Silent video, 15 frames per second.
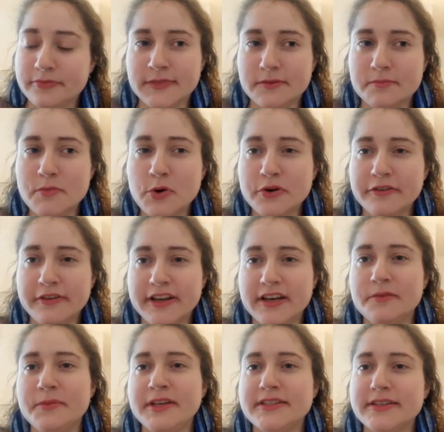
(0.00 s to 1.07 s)

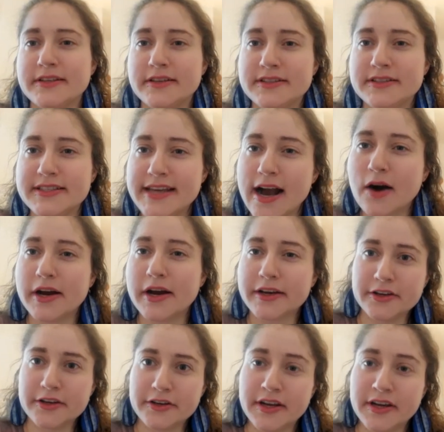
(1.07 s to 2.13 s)
motivated me to see how I
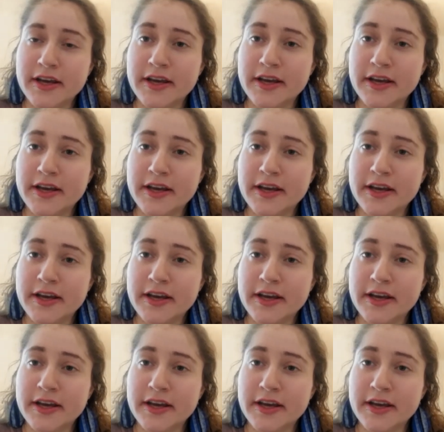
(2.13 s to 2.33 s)
could